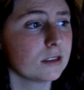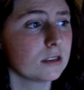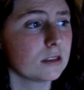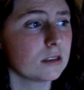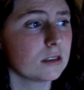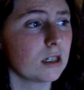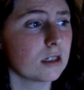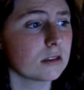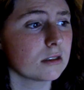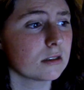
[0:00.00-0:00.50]

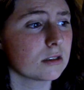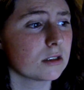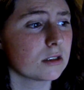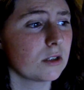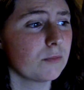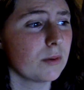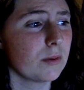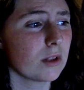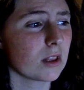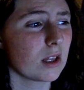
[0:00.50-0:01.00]
And they
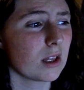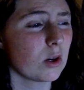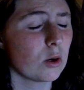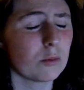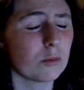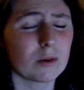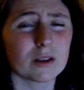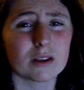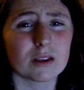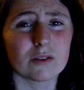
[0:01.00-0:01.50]
built that up,
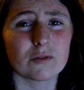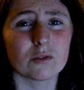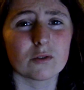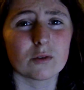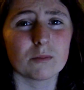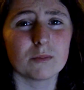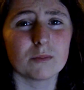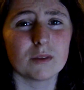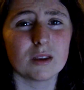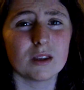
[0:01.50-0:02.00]
haven't they, for,
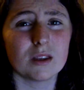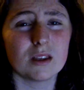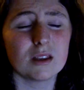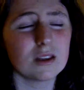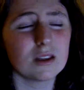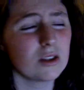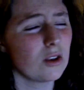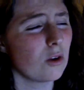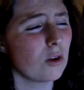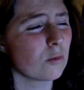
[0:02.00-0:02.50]

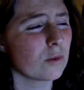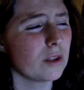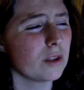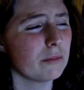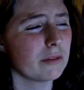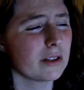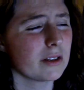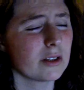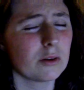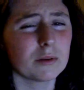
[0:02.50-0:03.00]
they've not really
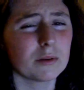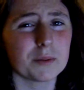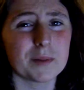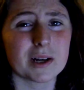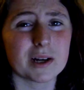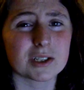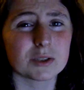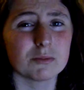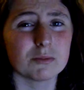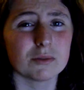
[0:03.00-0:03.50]
built it up the
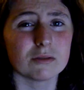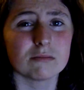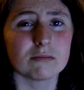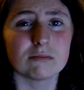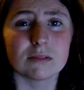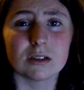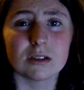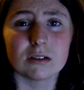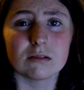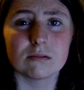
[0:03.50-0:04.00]
maximum,
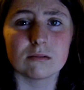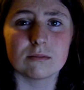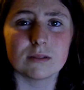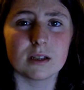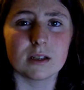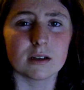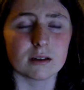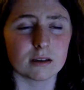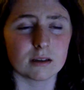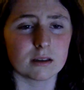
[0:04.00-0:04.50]
you know,
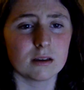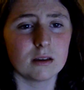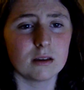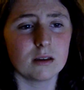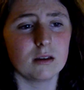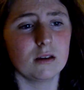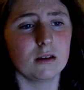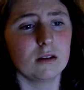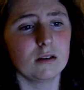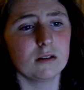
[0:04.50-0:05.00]
like,
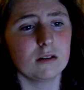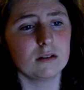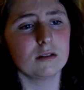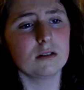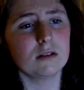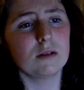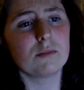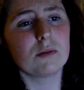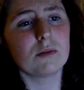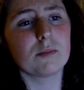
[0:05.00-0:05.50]

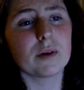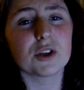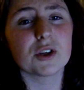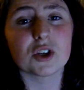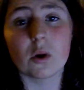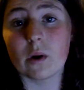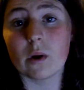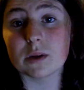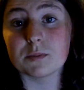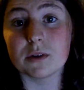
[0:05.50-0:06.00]
but Big Show
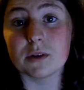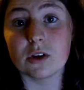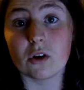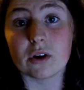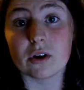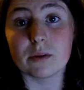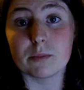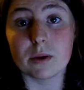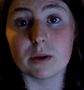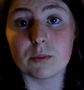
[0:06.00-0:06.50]
has been
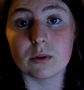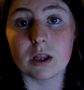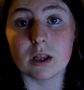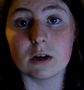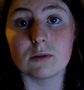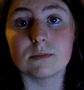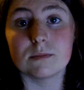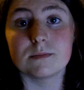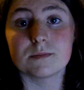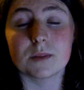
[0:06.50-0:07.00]
knocking people out,
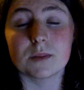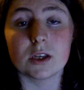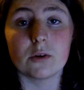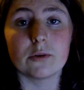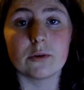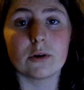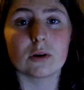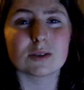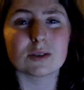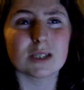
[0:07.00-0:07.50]
you know, he
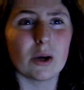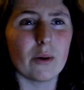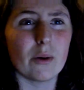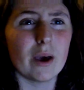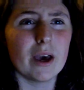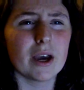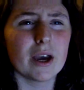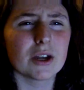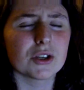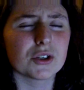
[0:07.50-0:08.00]
knocked out
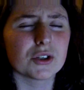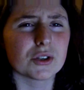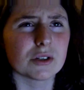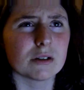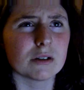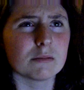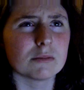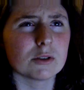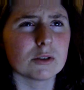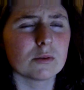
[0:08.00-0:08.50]
Edge,
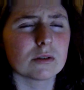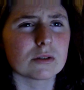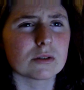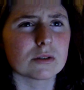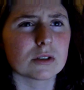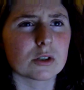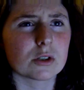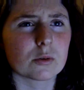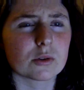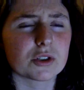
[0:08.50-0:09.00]
um, who was
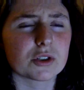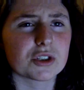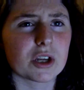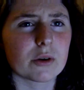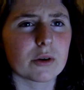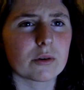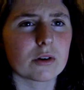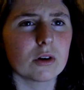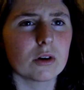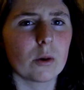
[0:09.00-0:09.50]
it, Chris
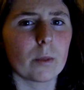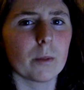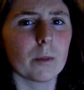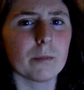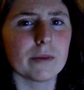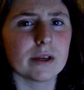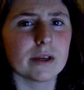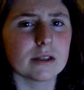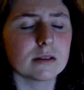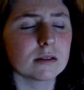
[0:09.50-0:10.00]
Jericho, The
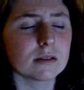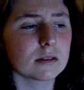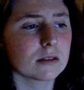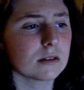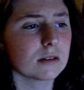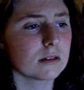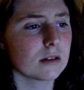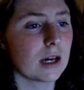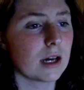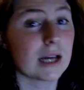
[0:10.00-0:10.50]
Miz,
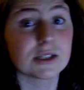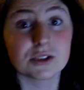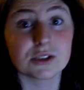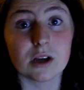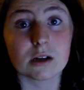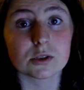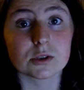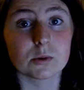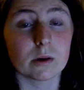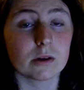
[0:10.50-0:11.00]
and
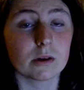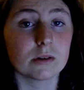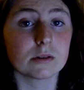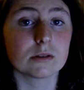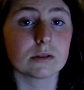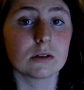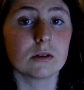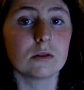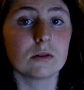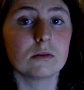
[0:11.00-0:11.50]
Jack Swagger,
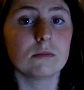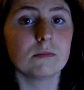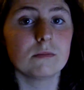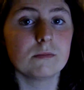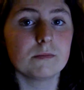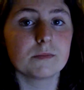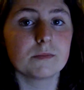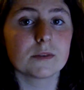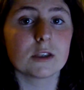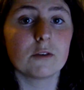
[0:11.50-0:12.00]
so
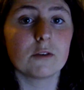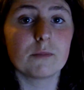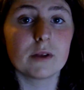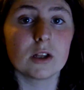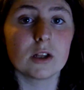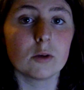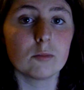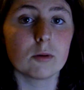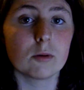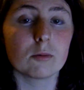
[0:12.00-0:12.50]
they built
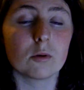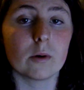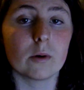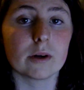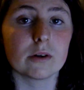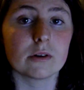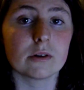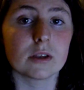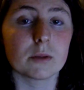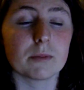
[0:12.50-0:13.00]
him up quite
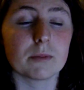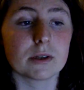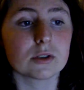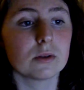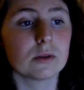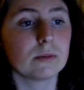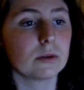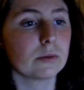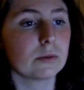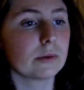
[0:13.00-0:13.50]
good in the past
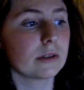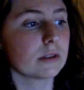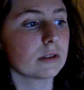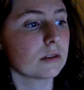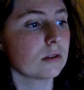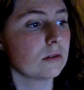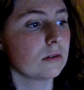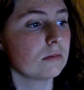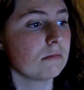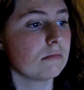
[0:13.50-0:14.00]
couple of weeks,
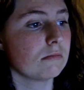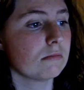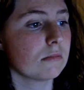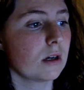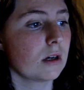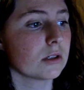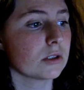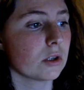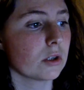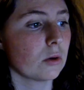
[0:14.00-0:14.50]
so I
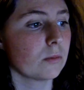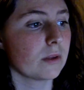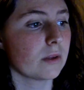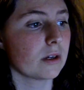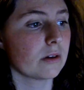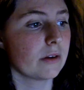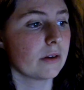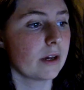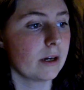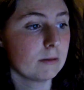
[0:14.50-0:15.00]
just hope they
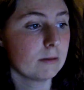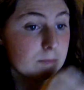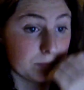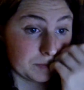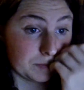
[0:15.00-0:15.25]
can um,